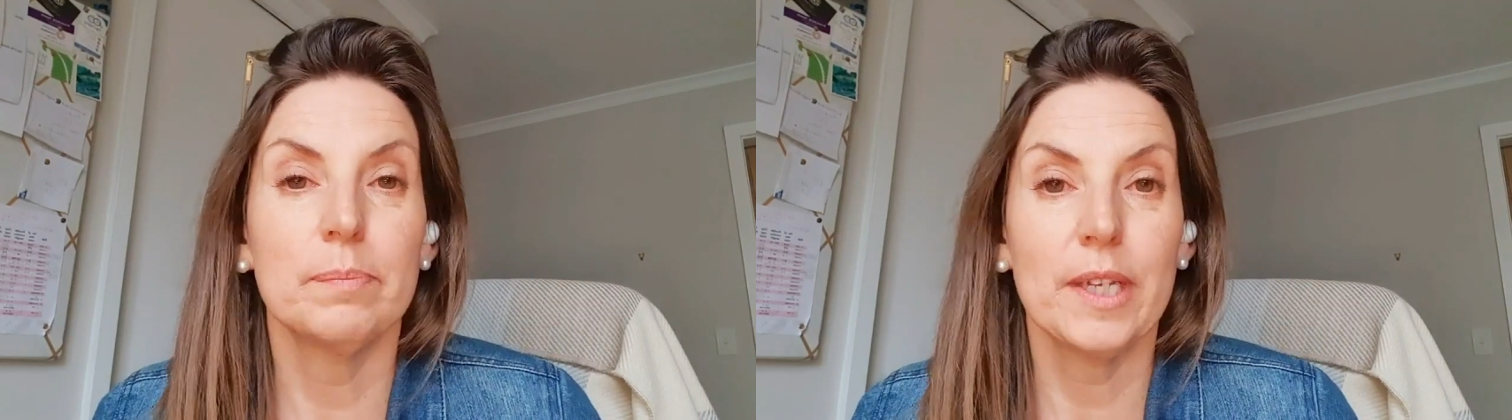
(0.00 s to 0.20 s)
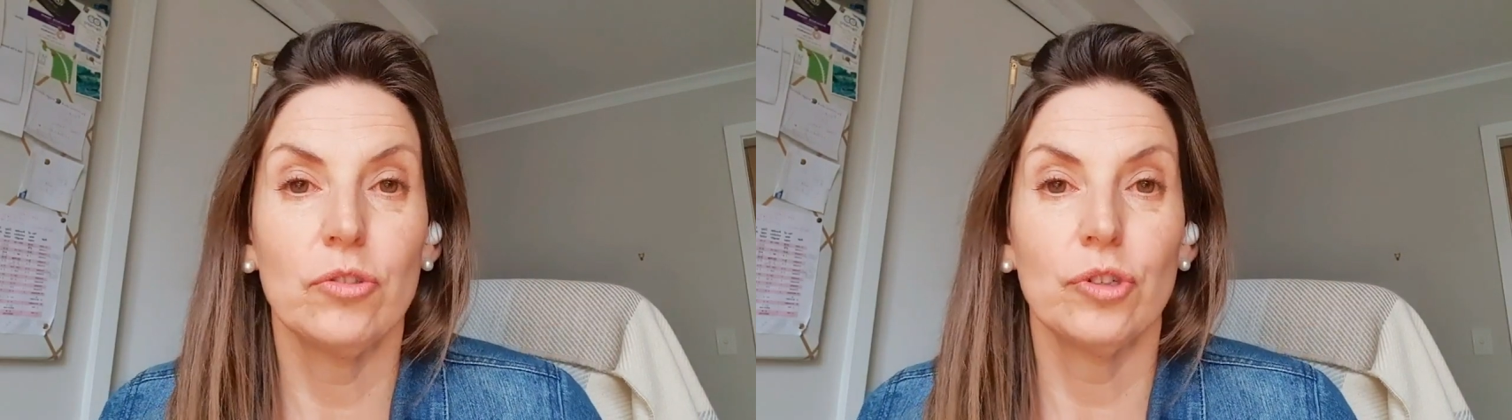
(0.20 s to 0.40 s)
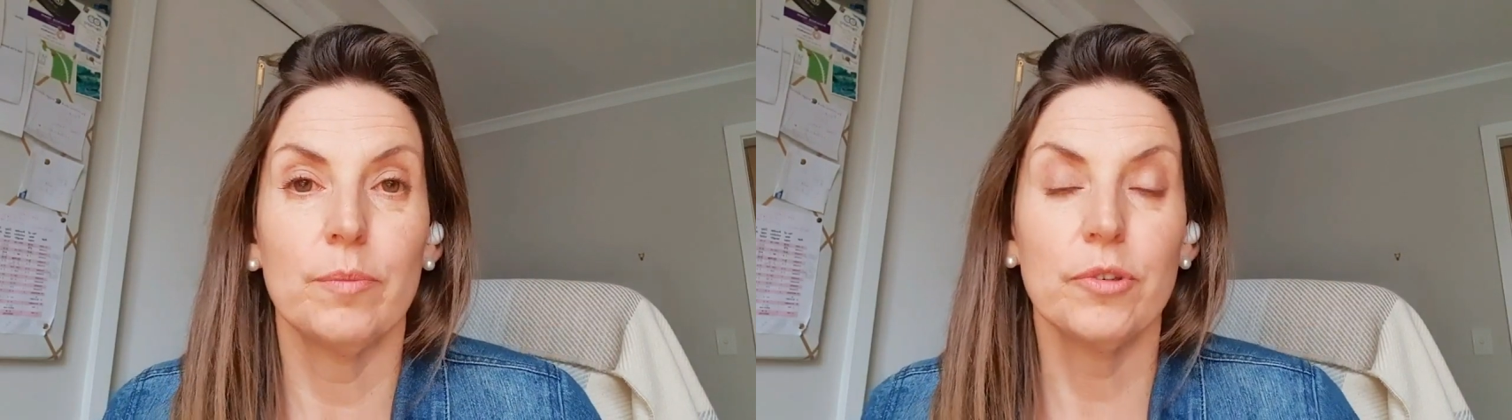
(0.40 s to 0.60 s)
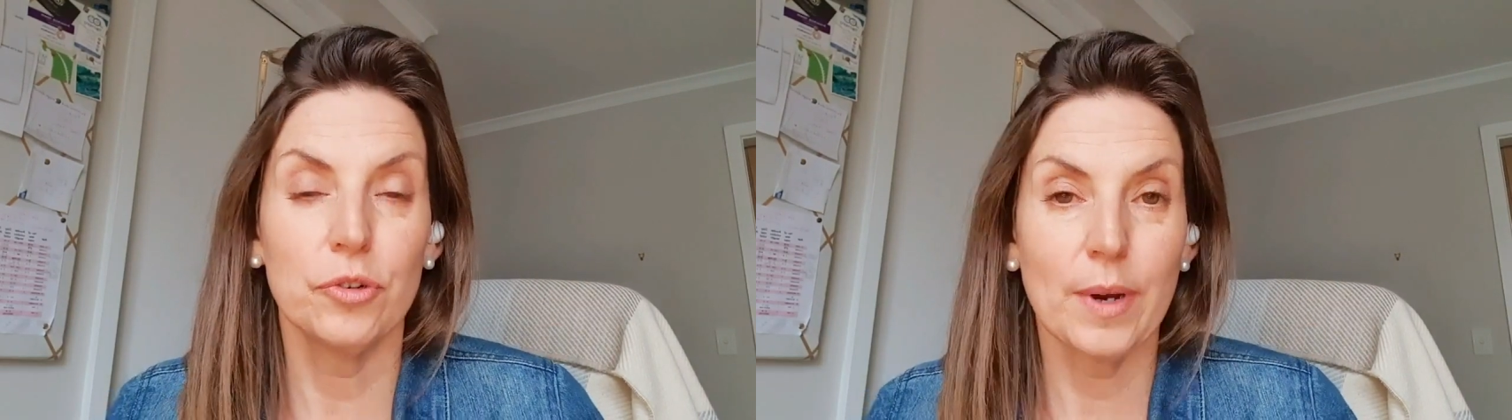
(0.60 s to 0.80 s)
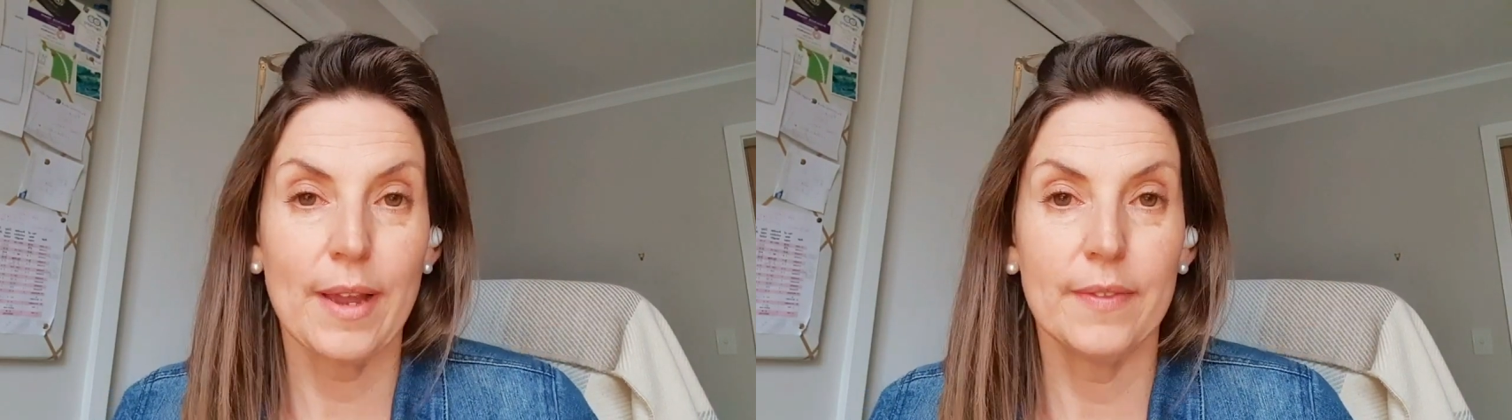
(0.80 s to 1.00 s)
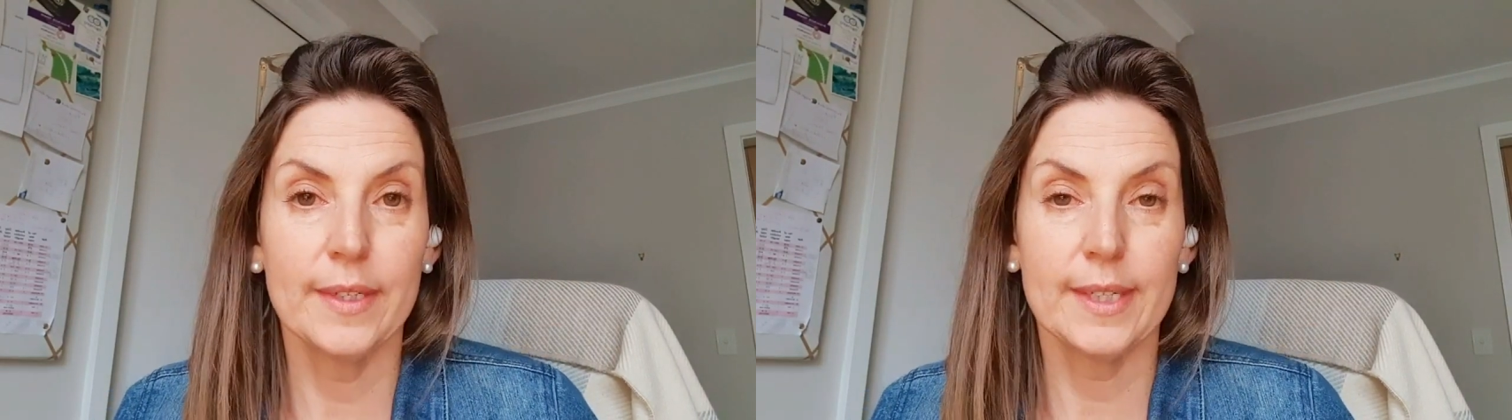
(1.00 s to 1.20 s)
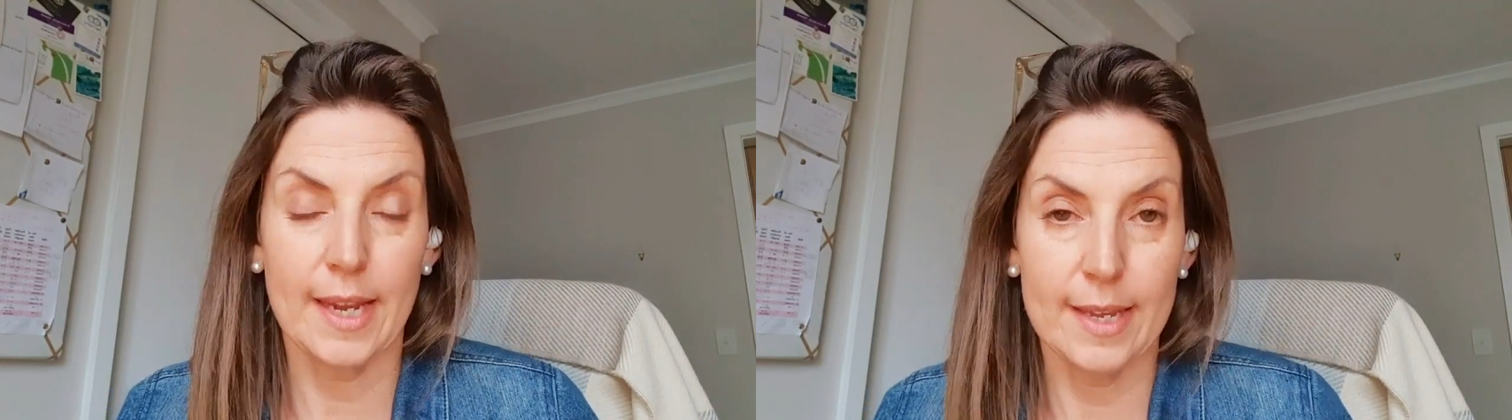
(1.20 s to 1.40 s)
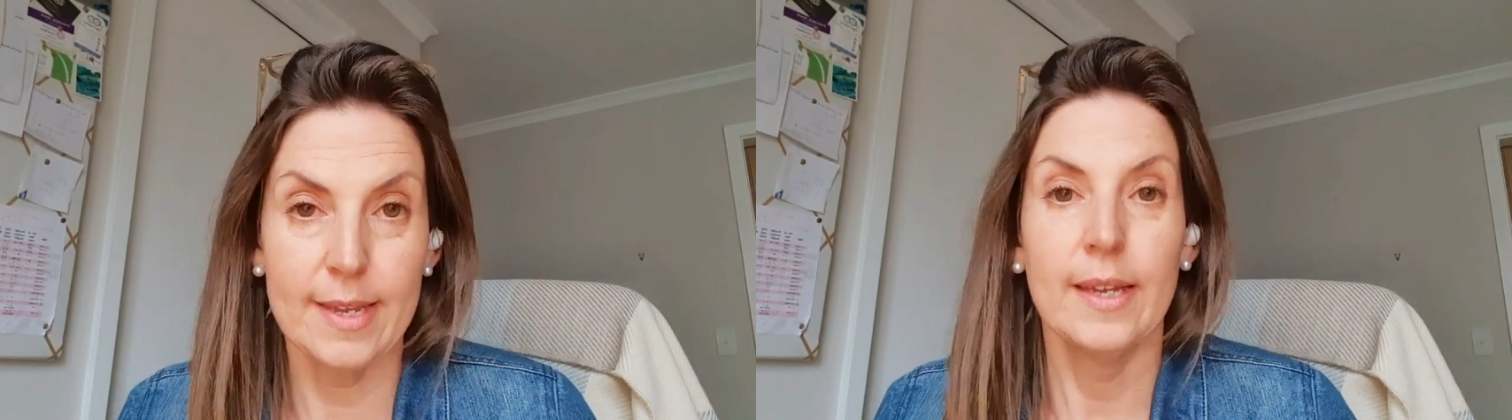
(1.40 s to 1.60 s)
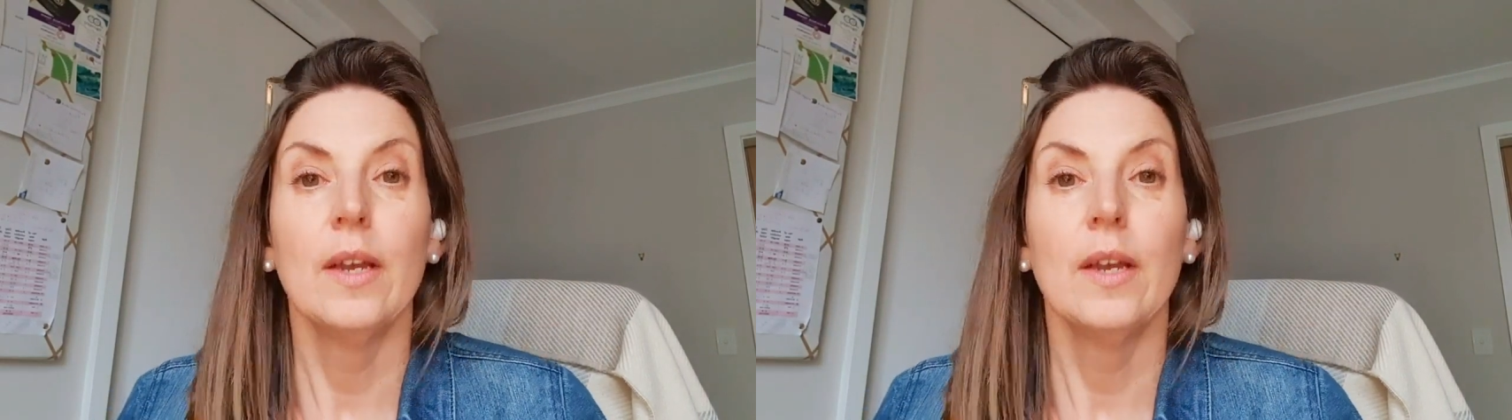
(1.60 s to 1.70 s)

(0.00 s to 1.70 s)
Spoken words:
bedroom throughout the day.